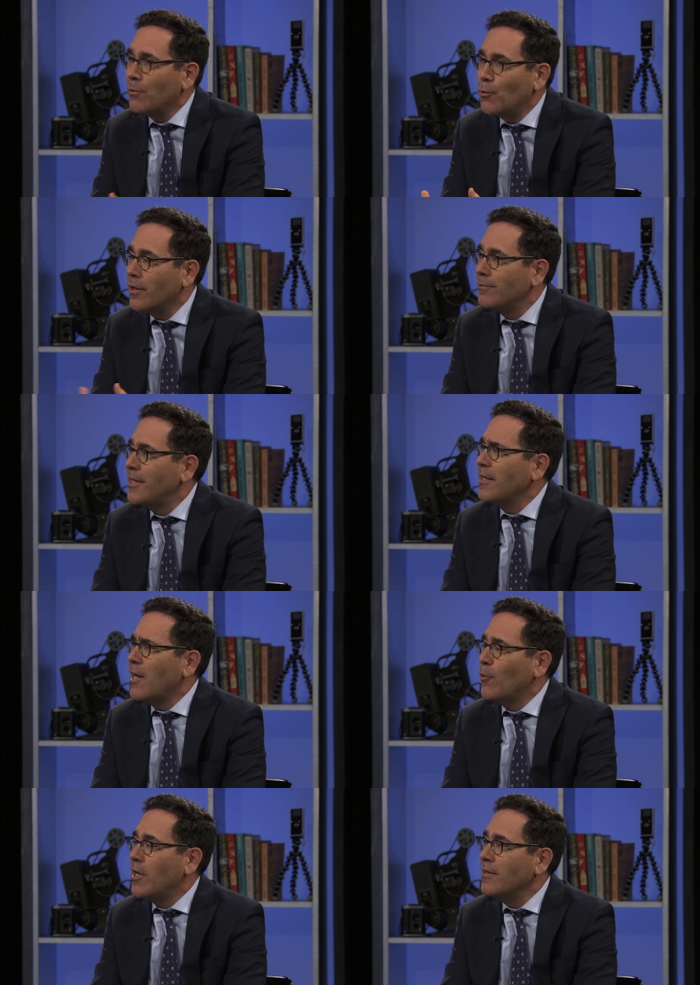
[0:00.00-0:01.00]
where King
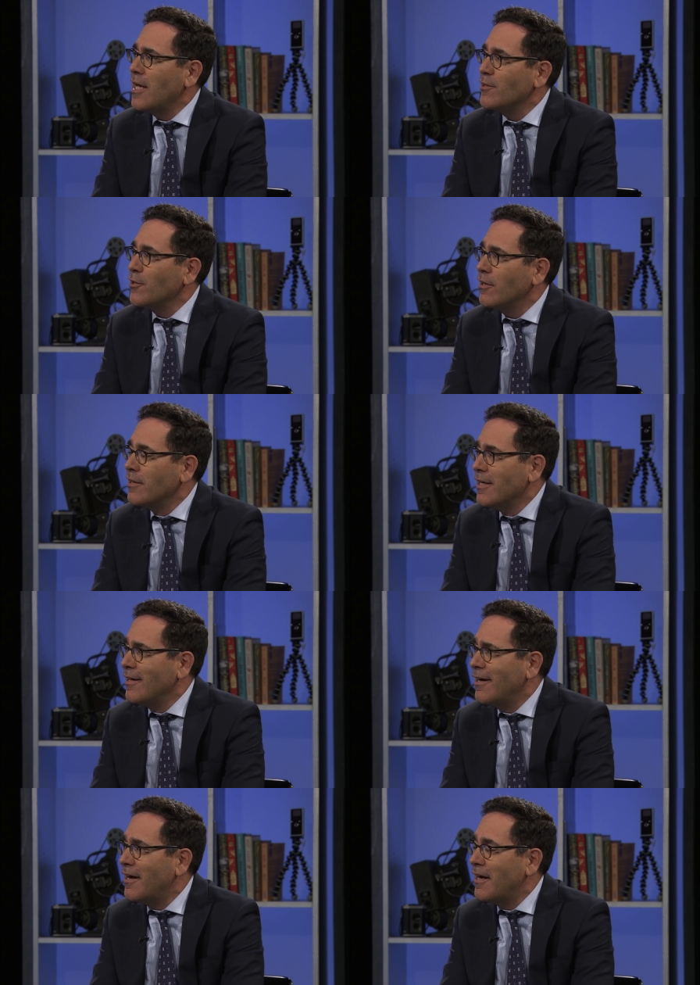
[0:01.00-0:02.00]
Nebuchadnezzar
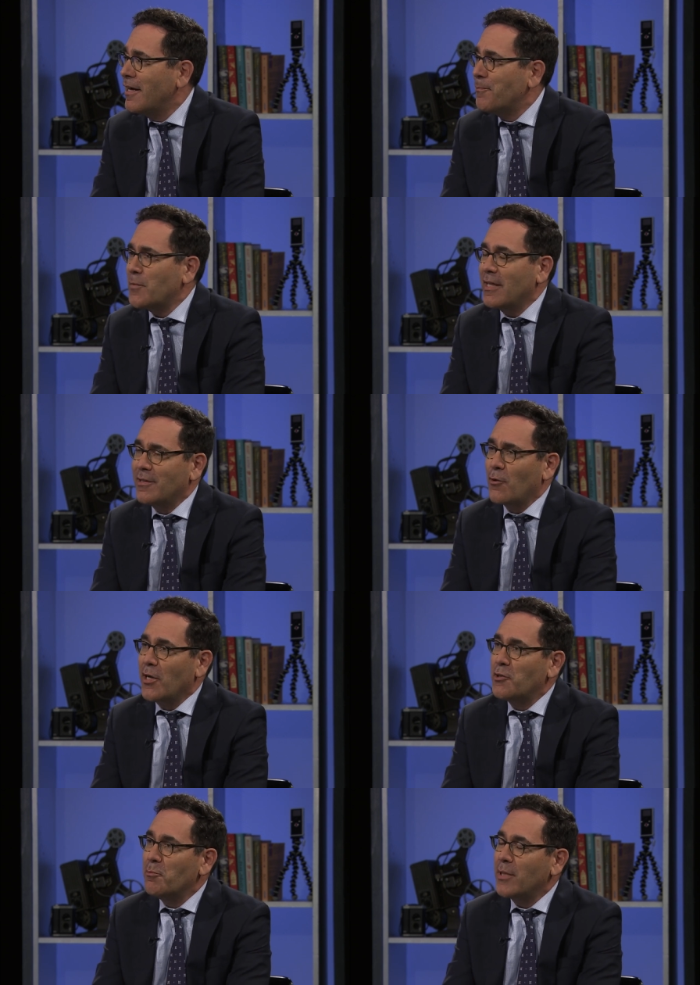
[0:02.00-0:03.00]
uh, is
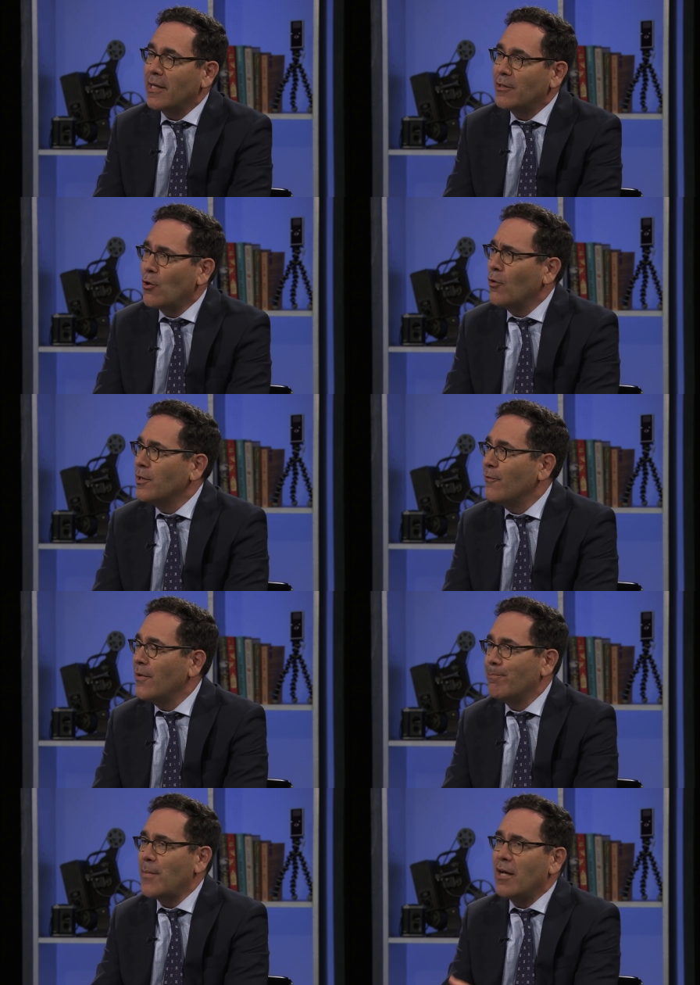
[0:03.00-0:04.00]
going to be told of
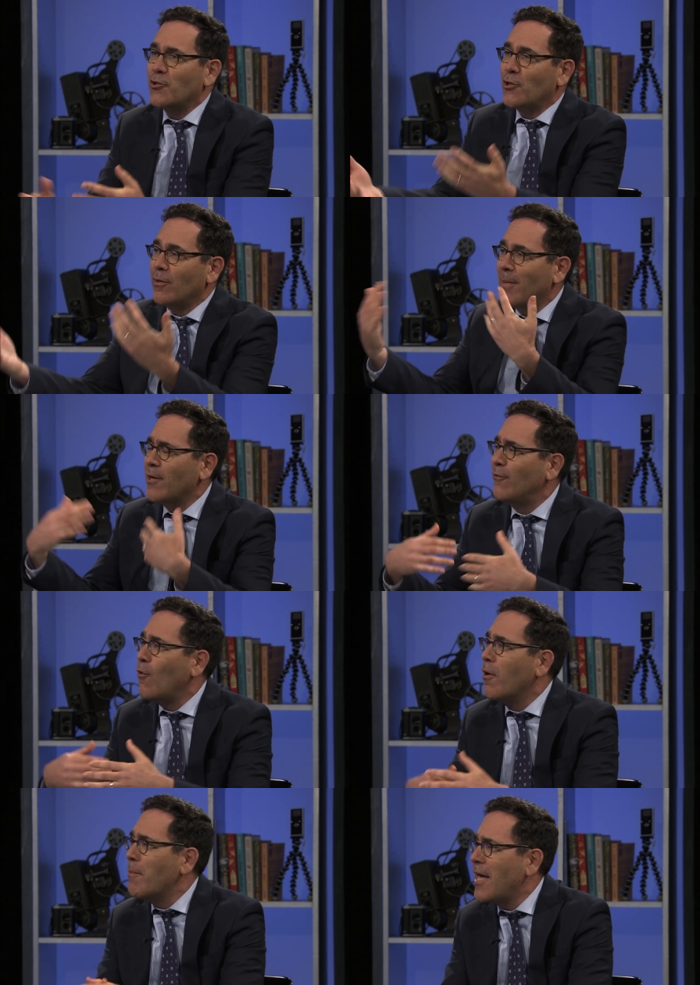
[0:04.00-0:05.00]
a monster made of
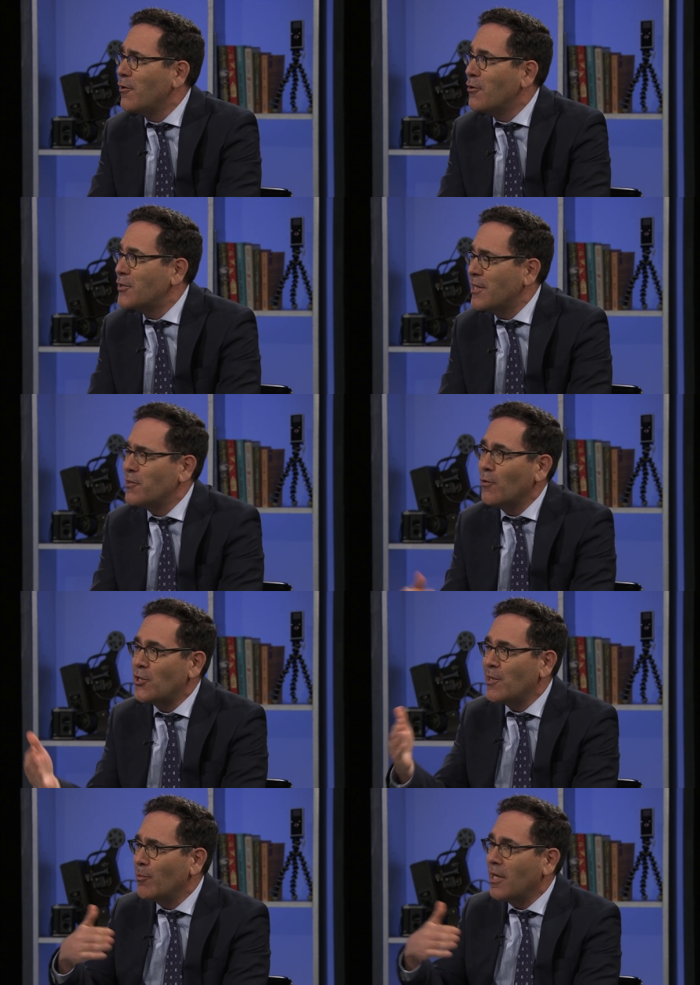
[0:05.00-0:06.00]
four metals, each of
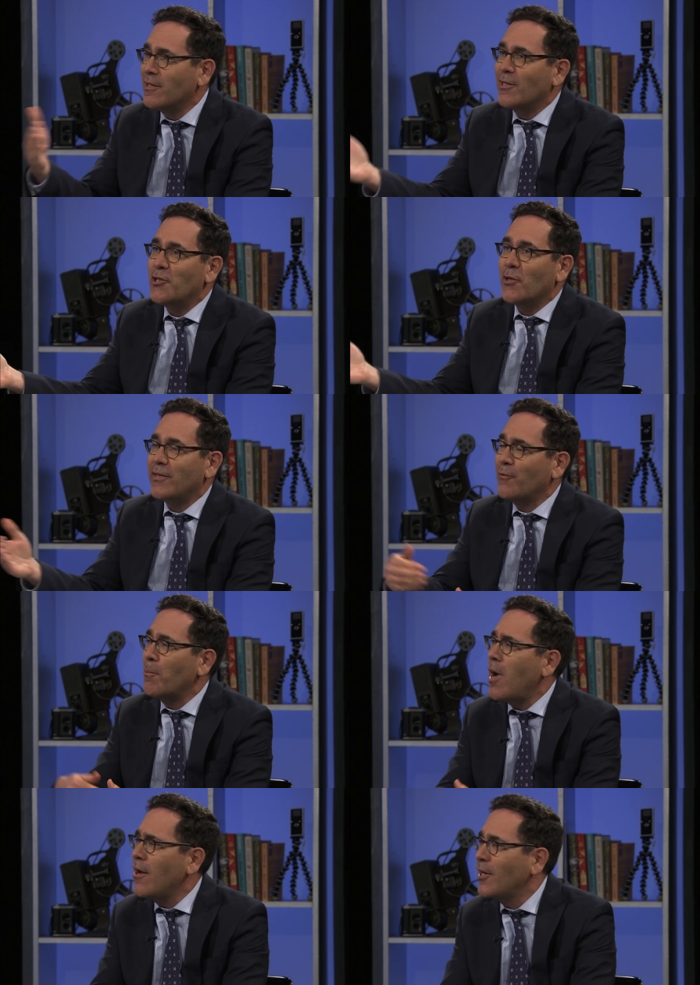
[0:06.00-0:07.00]
which symbolizes a Jew
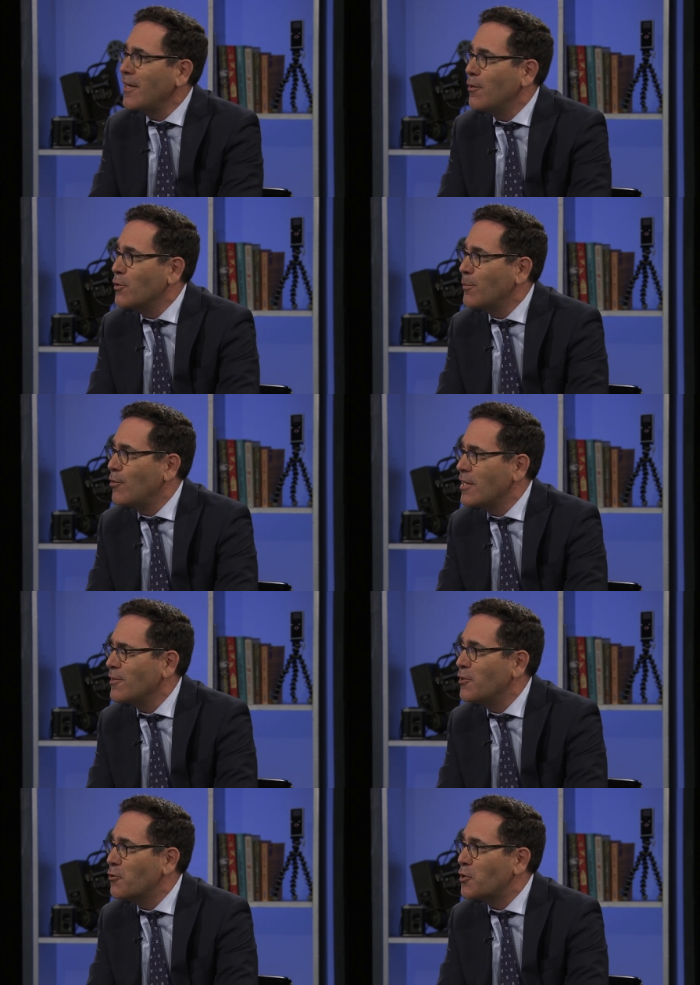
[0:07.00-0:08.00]
different monarchy that was
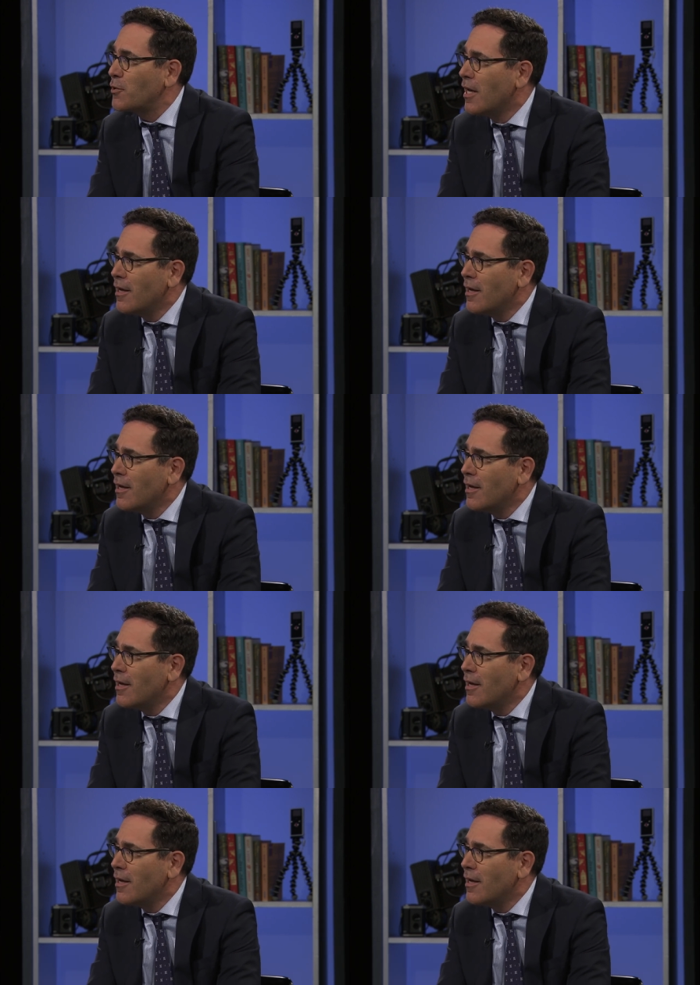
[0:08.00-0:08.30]
oppressing the Jewish